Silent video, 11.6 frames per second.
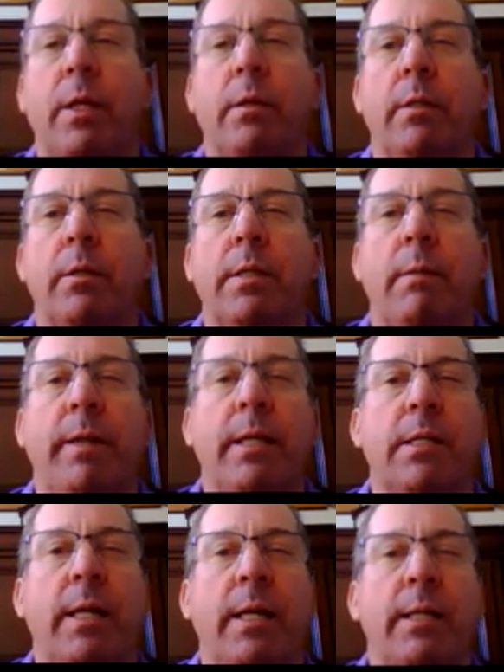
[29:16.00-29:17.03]
Does that make
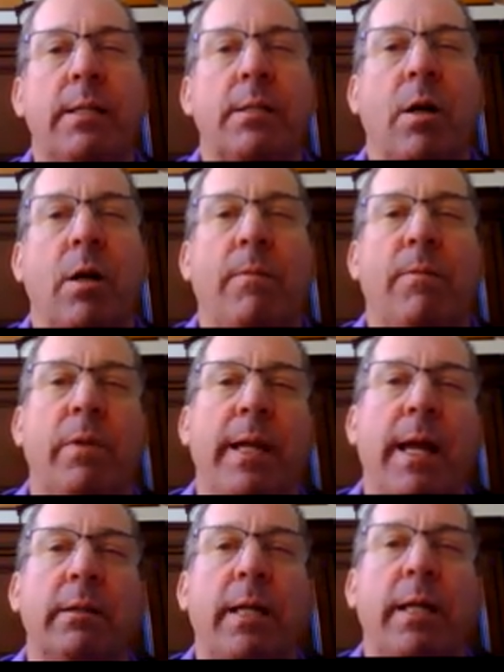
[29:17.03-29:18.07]
sense? Hopefully
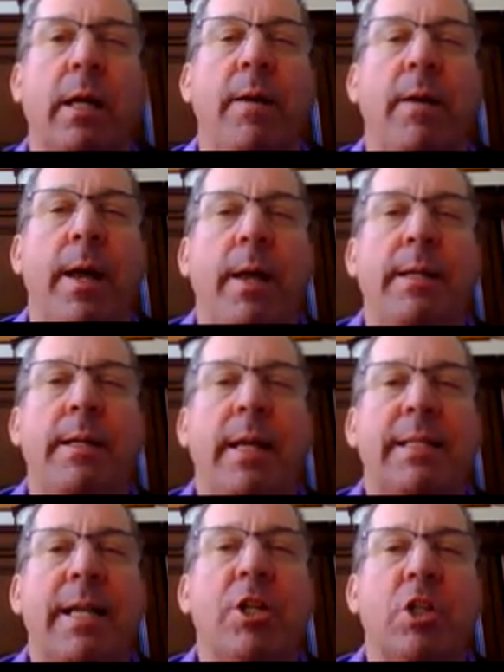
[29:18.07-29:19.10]
out there. And
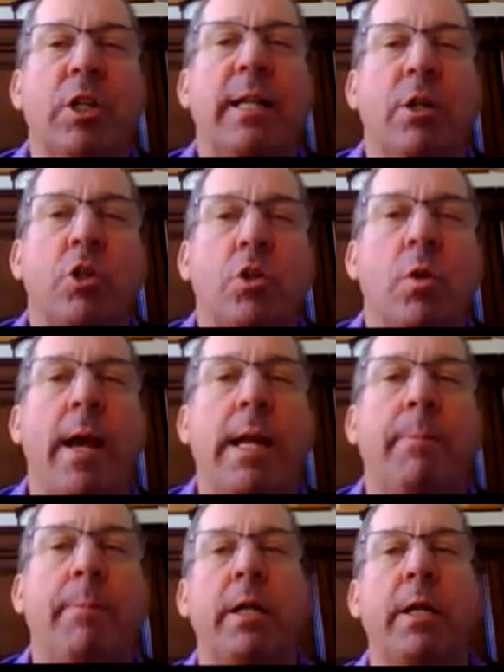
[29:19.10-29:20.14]
essentially, they're trying to
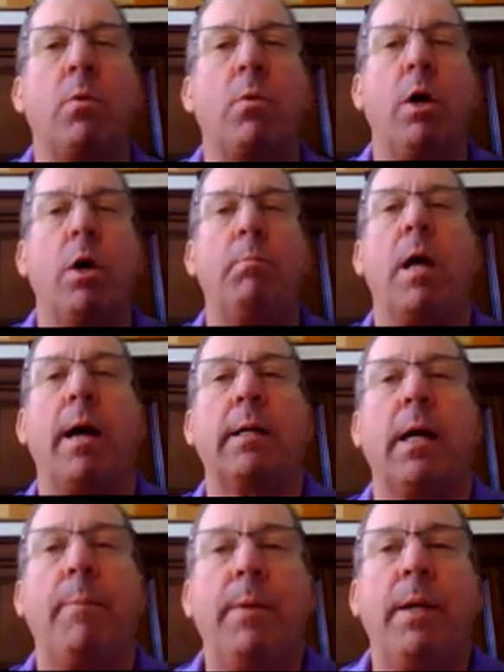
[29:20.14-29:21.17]
put a roadblock
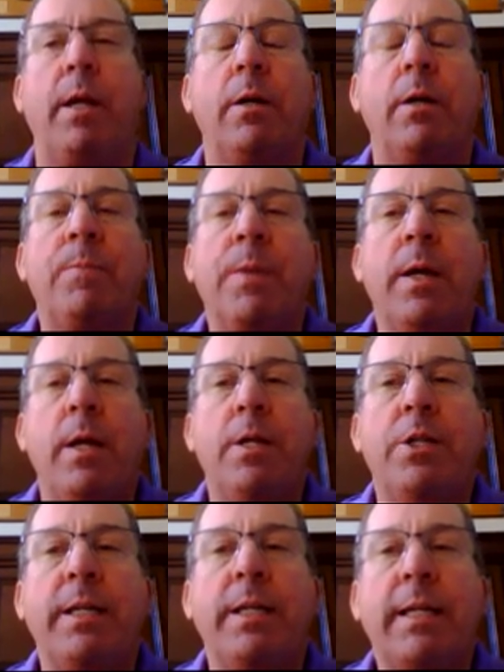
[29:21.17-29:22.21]
up here
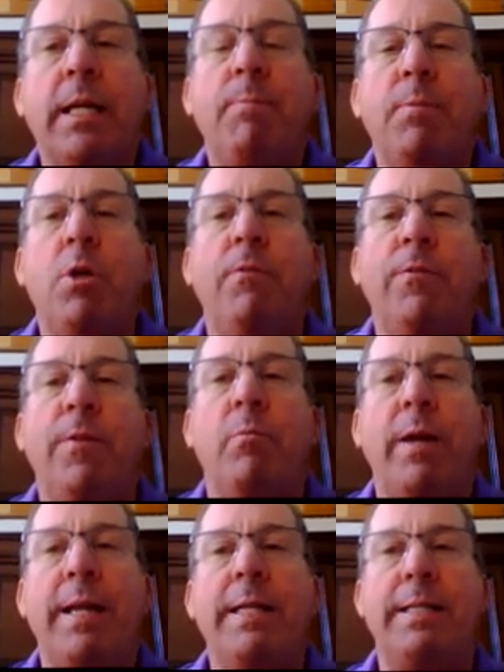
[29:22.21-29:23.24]
to keep you from
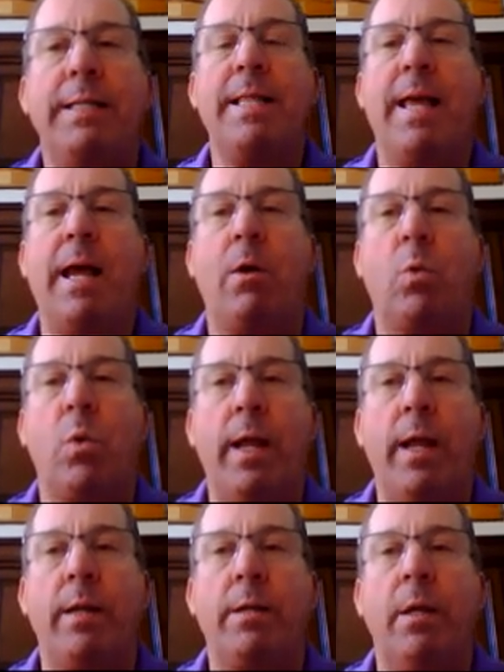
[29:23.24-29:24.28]
raising that
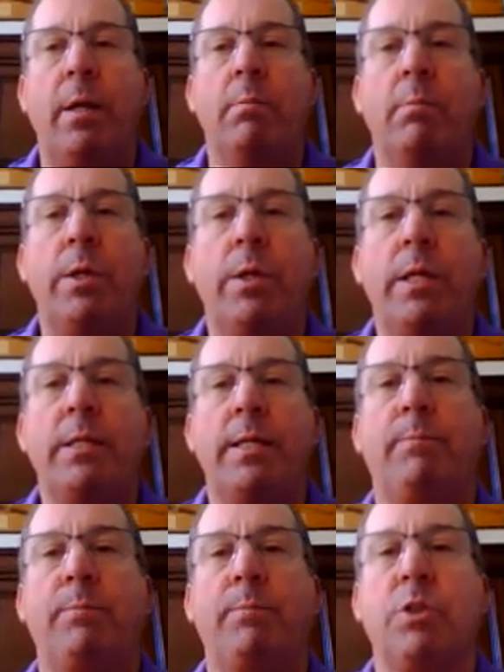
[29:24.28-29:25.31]
rent more than
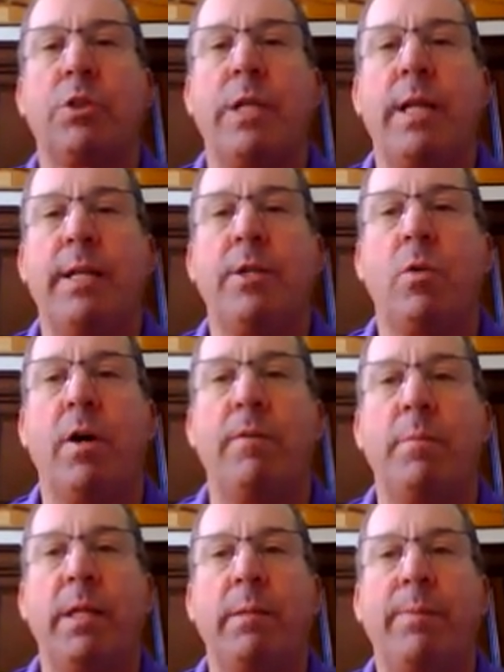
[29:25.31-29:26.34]
10% in a
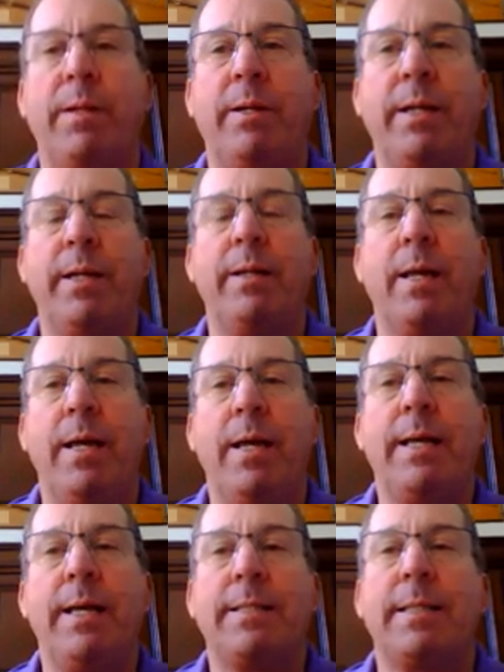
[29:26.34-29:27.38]
12-month period,
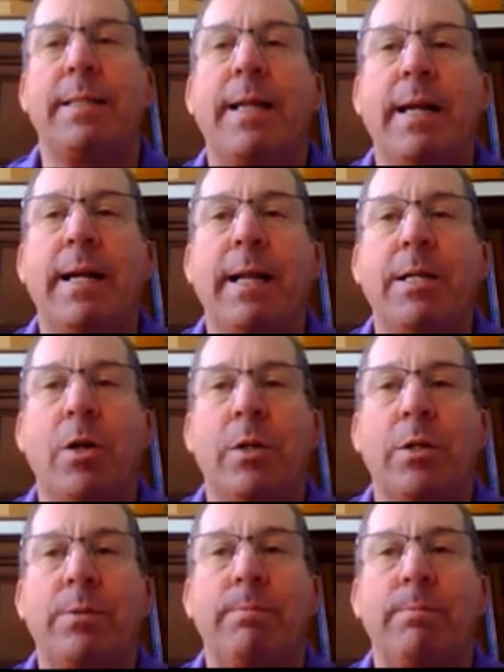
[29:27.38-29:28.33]
hence the 90-day notice.